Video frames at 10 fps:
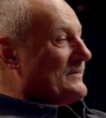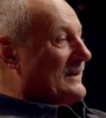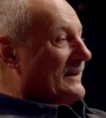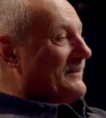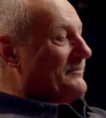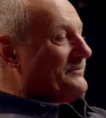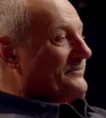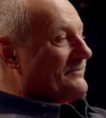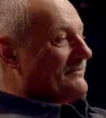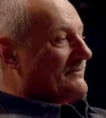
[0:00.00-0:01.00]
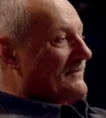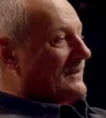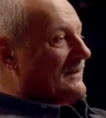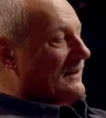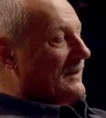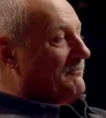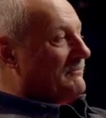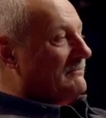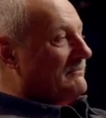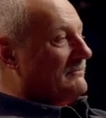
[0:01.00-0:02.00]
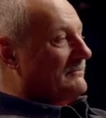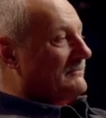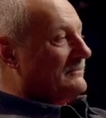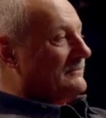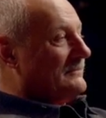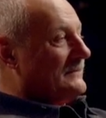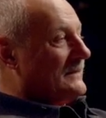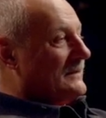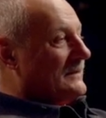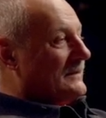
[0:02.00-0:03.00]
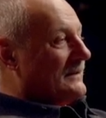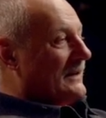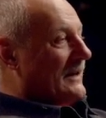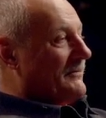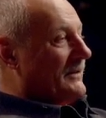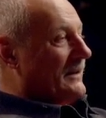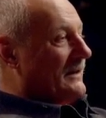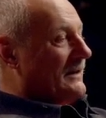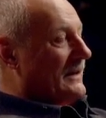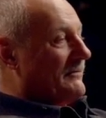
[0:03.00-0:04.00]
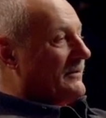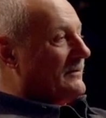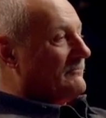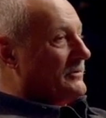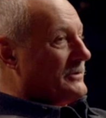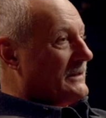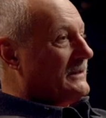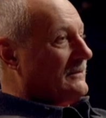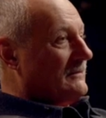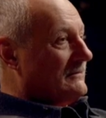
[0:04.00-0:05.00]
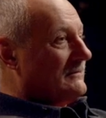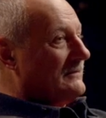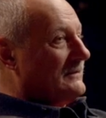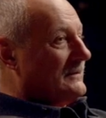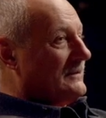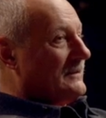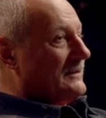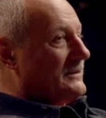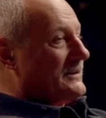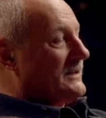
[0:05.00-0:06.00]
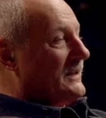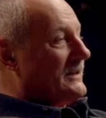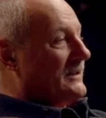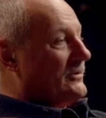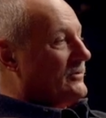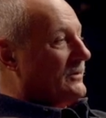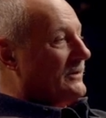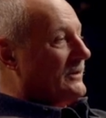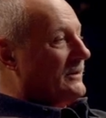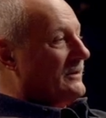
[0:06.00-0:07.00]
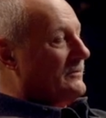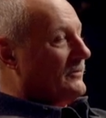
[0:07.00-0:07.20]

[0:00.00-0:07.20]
yeah. Um, have a have a routine. Decide: Are you an early